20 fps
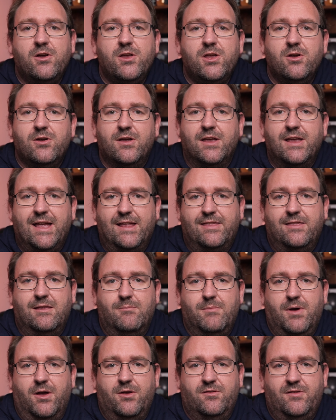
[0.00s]
you can get the
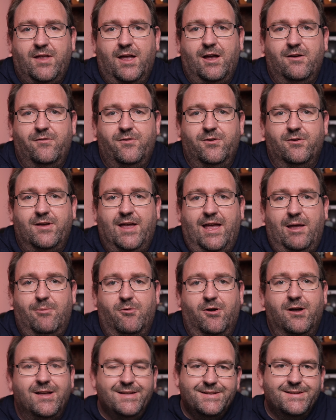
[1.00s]
most out of your
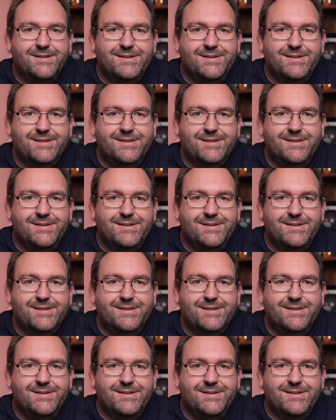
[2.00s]
camera.